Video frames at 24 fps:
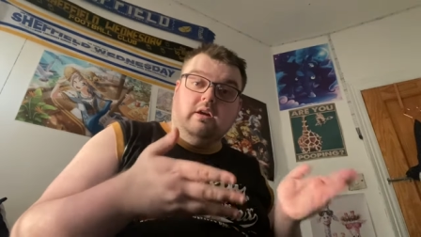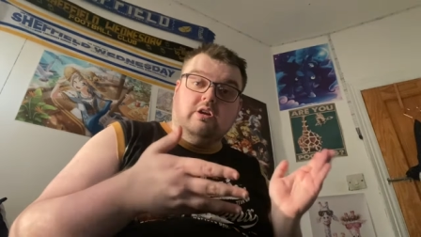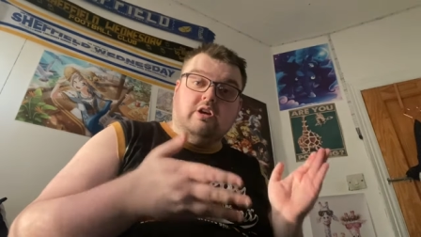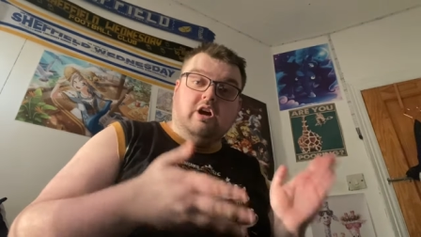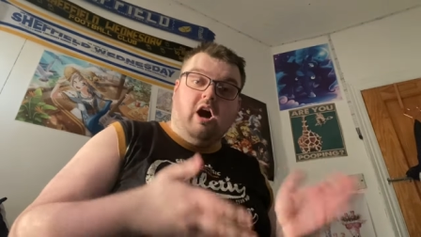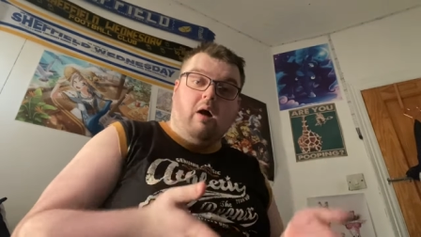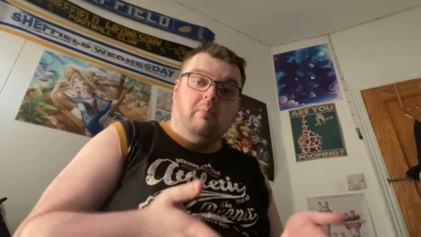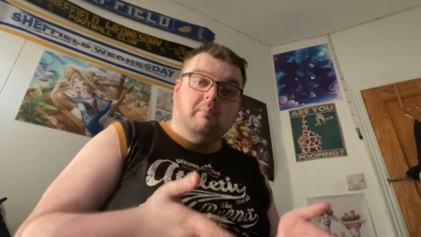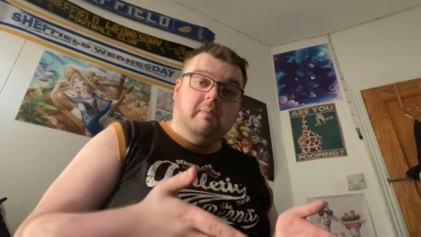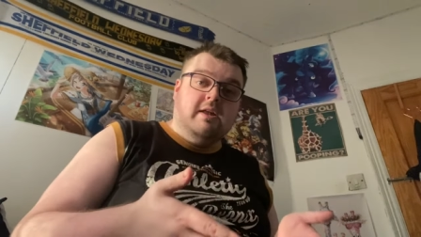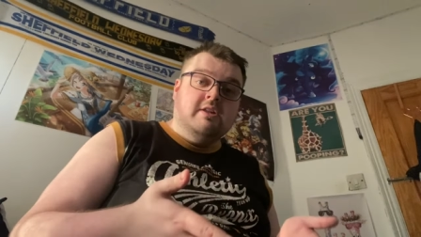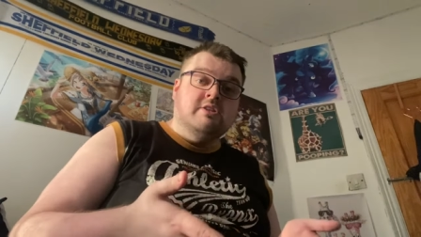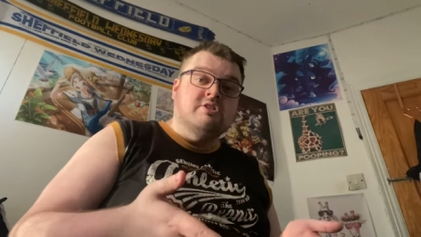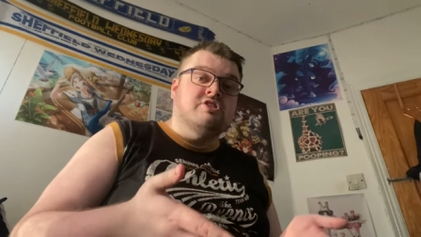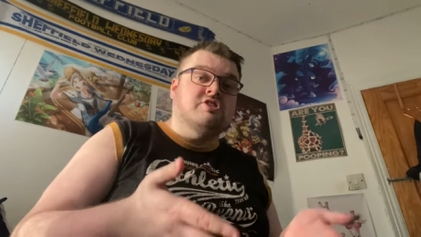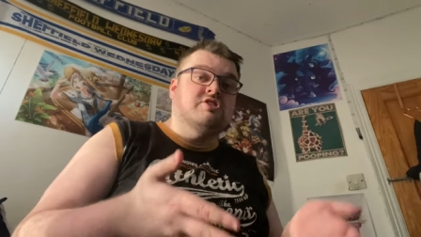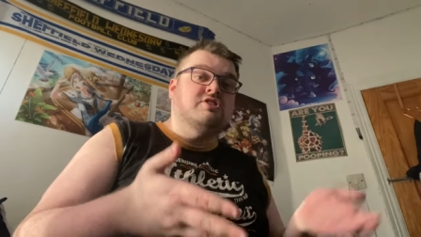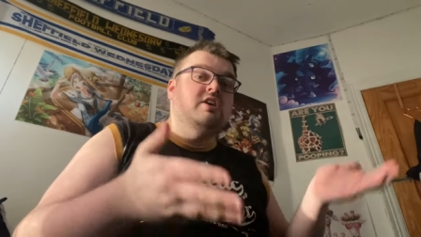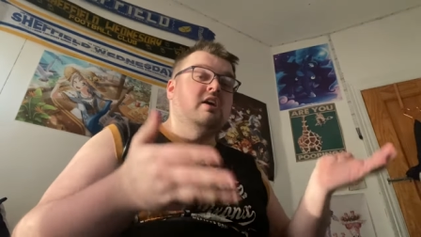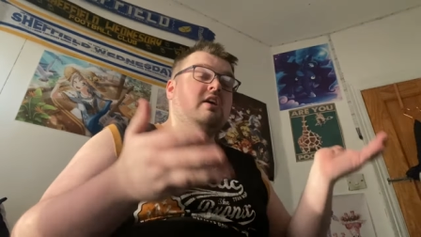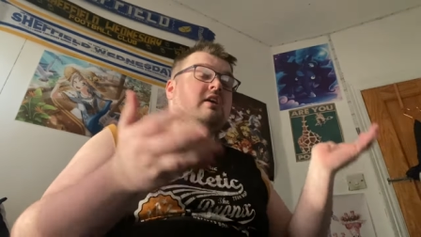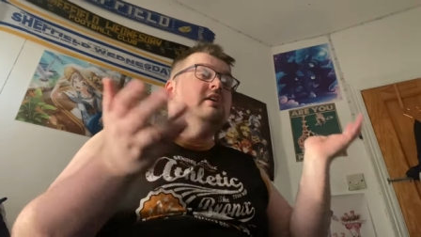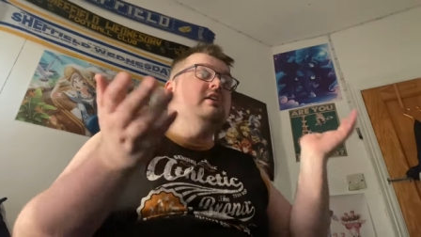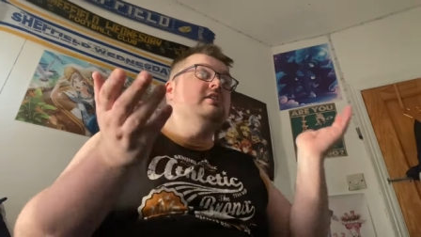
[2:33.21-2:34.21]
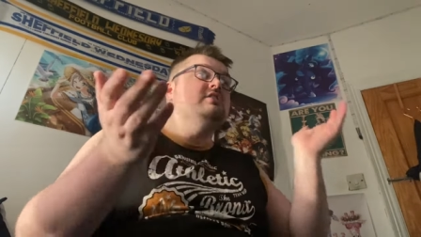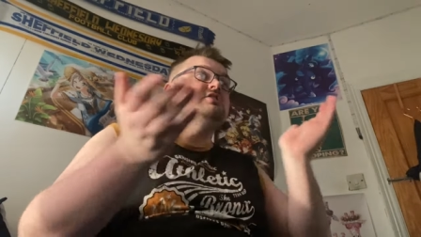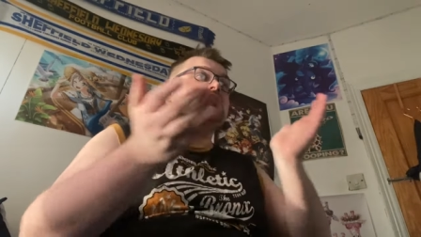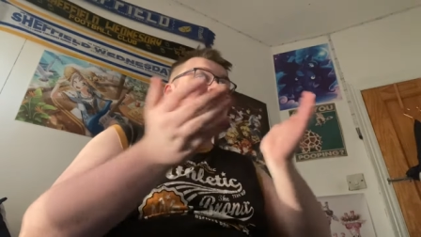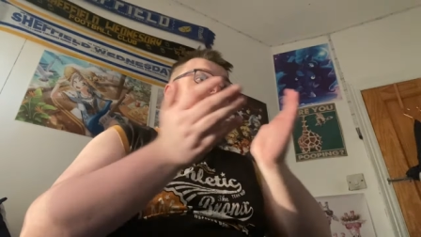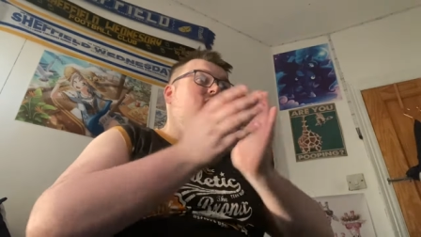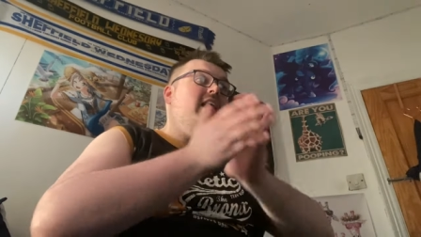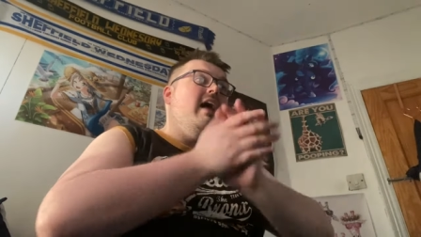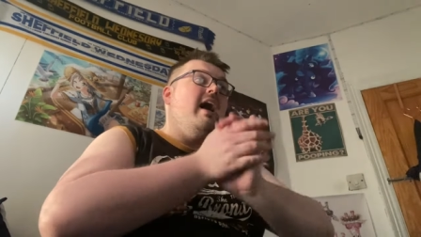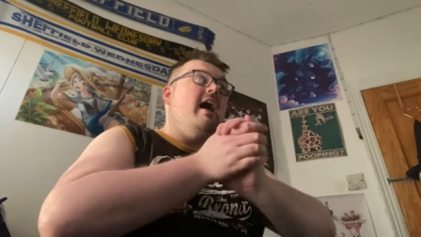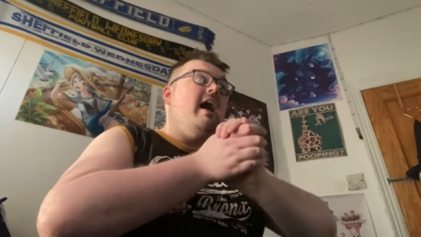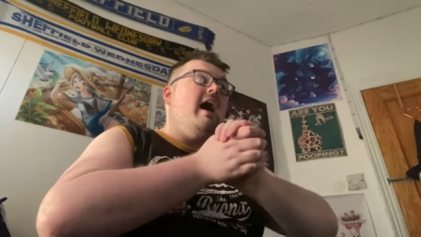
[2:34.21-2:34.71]
comments so
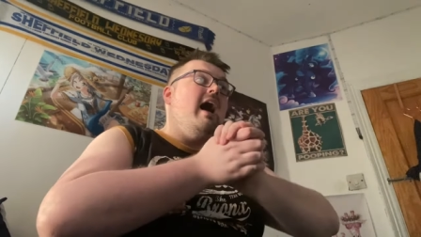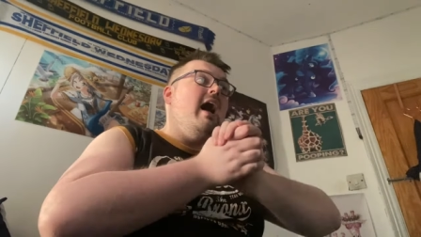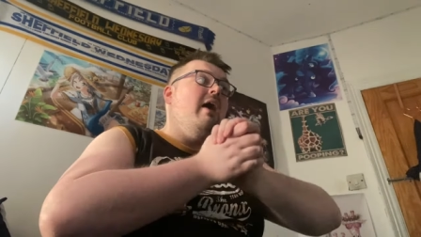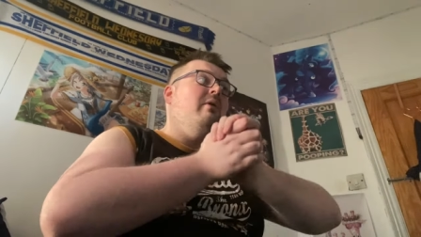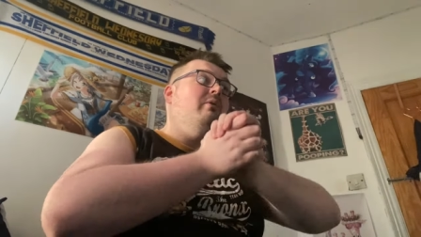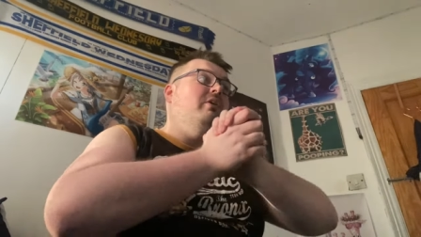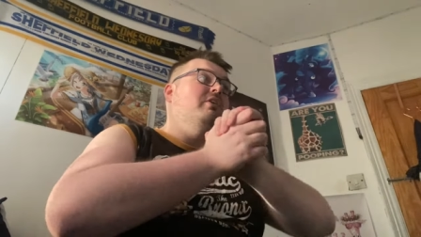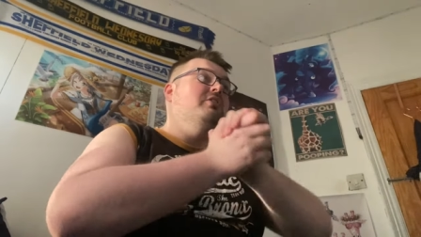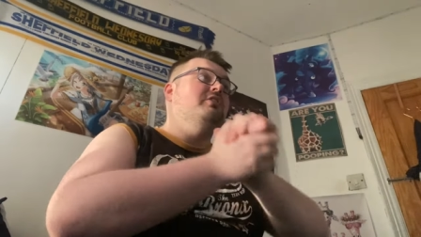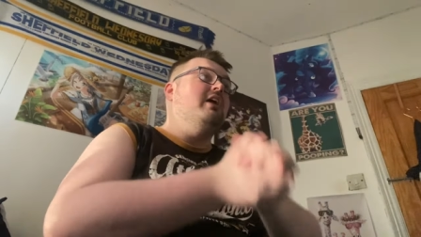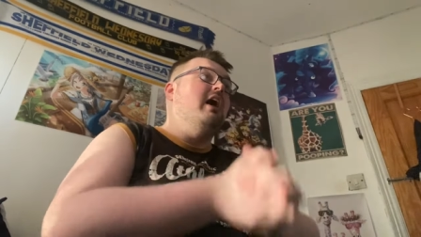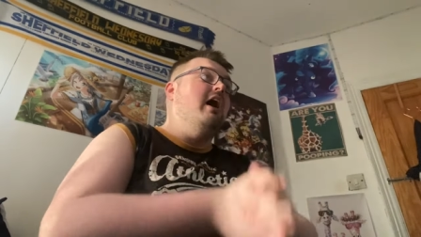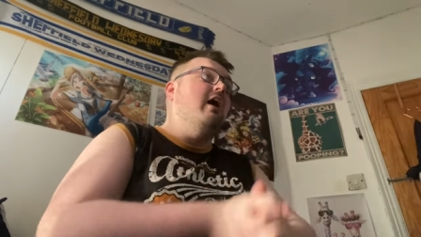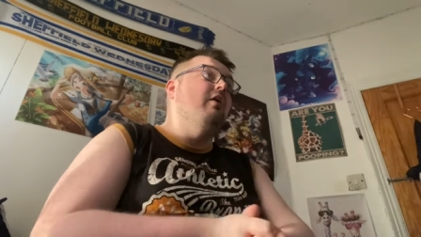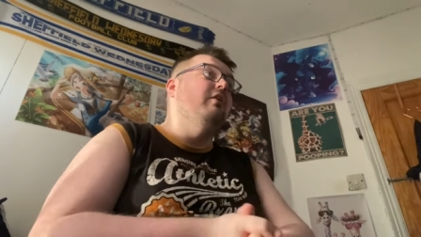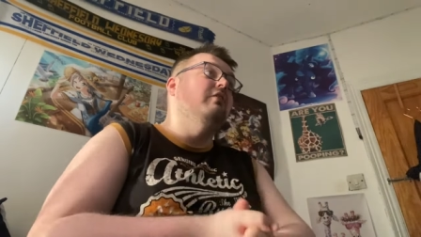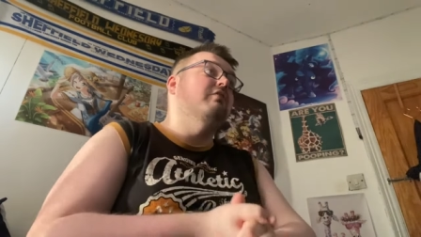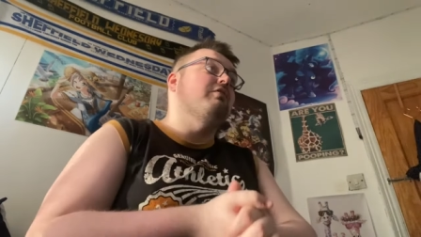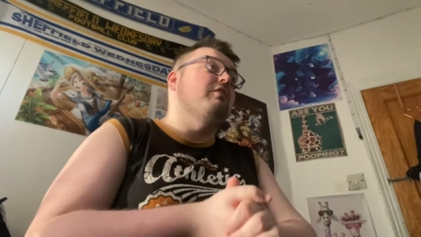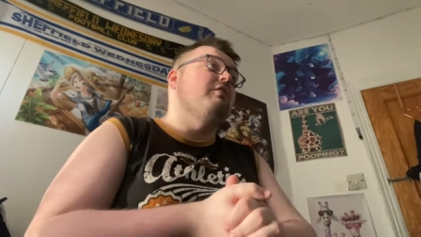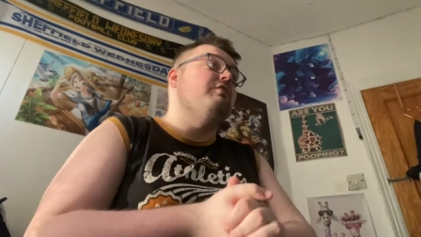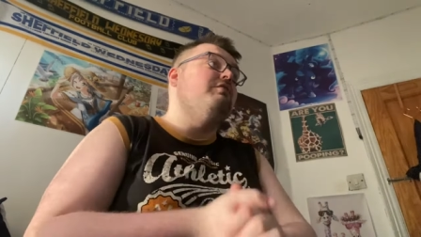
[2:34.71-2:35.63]
that I will know for